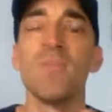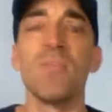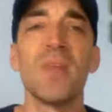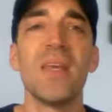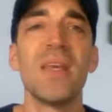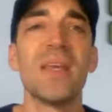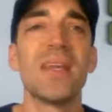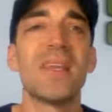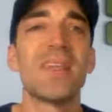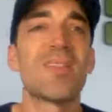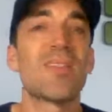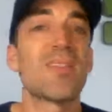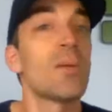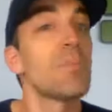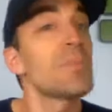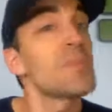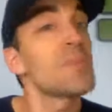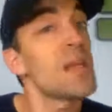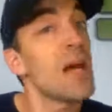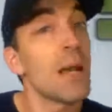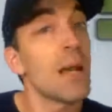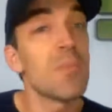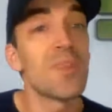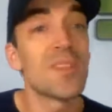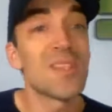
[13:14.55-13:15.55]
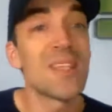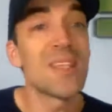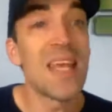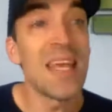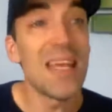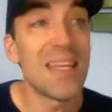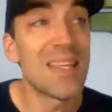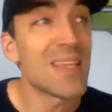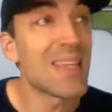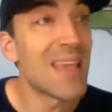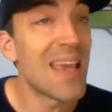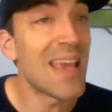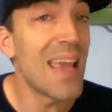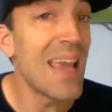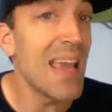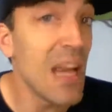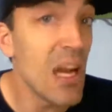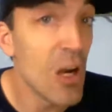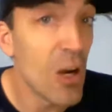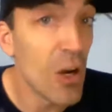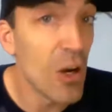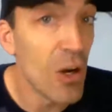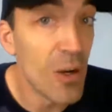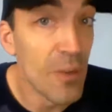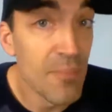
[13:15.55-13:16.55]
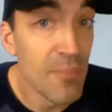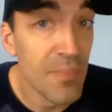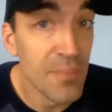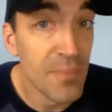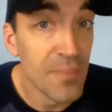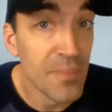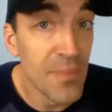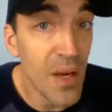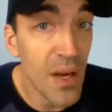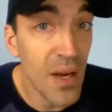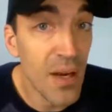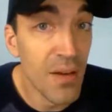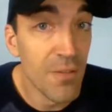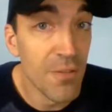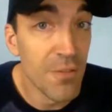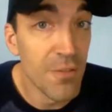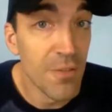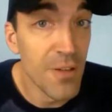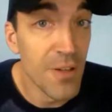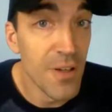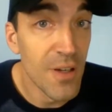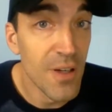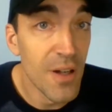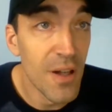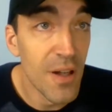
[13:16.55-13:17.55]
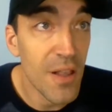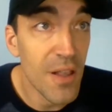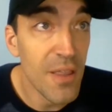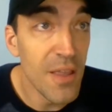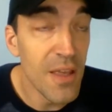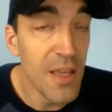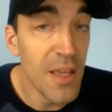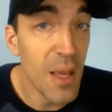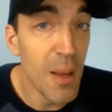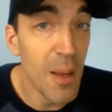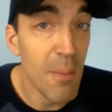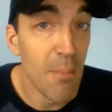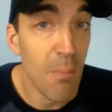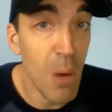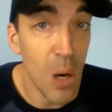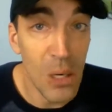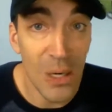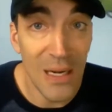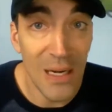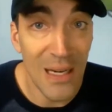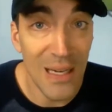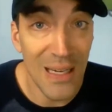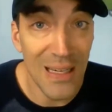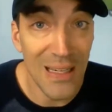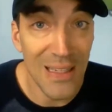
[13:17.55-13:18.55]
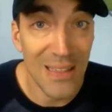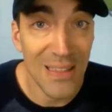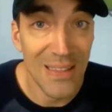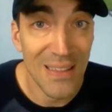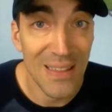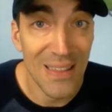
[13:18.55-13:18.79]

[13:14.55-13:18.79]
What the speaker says: it sometimes takes care of the marketing